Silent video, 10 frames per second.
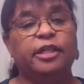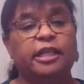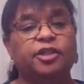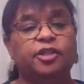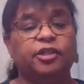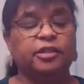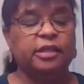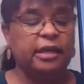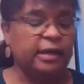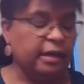your
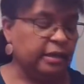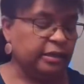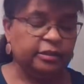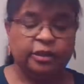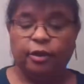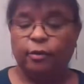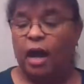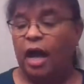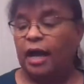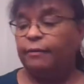teachers.
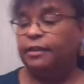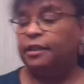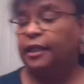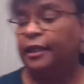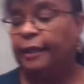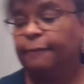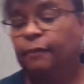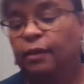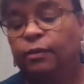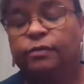So I was
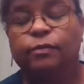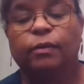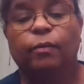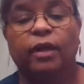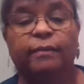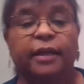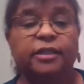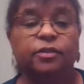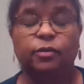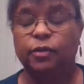thinking, one of
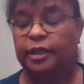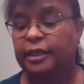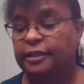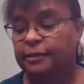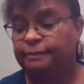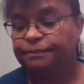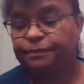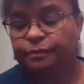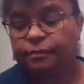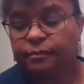my stories
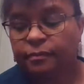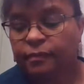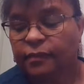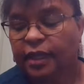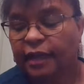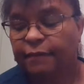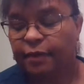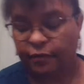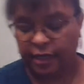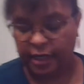that I've
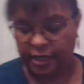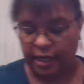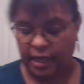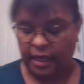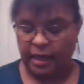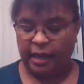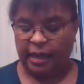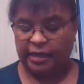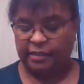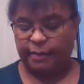been reading
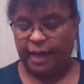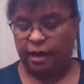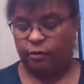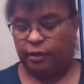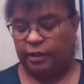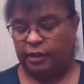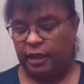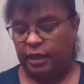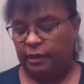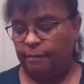is about
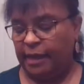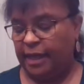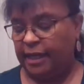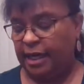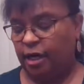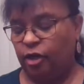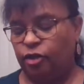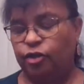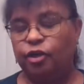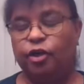a main
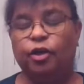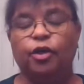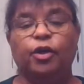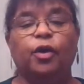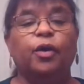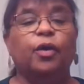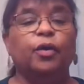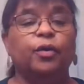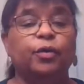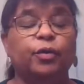character
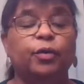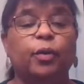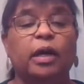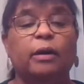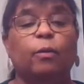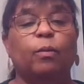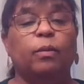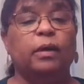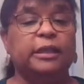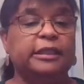who
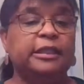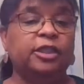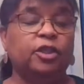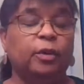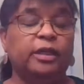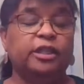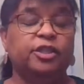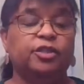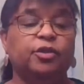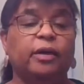didn't know what
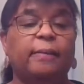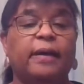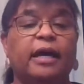to do